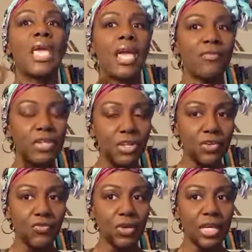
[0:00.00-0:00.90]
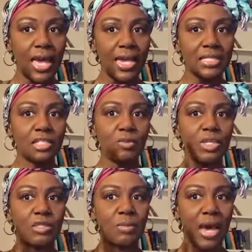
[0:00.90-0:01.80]
every year for glasses,
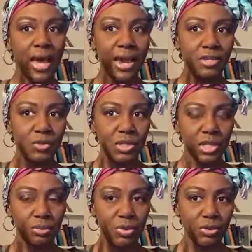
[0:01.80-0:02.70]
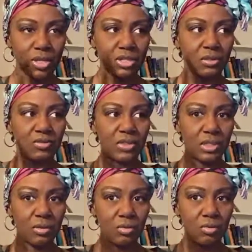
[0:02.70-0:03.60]
because my eyes were getting
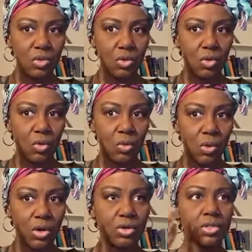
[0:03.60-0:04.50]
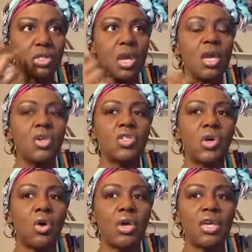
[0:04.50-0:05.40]
progressively, worse.
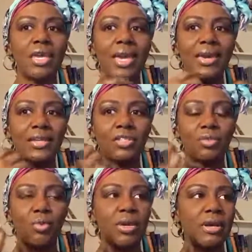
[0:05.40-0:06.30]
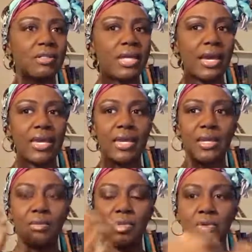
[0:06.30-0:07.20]
So it had got to the point I was like, I can't
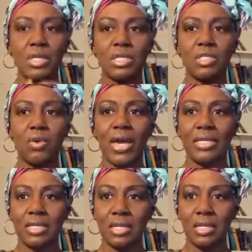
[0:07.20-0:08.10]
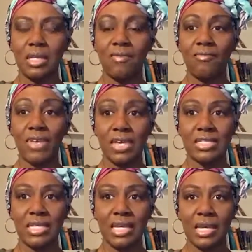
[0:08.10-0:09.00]
keep doing this. So I did
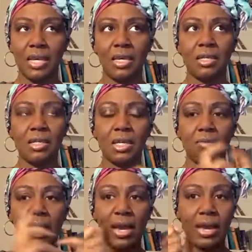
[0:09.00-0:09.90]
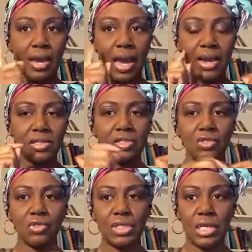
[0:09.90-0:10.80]
invest in getting my eye
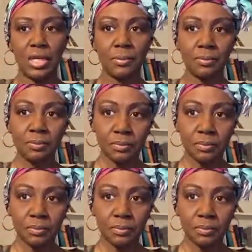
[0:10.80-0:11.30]
surgery done.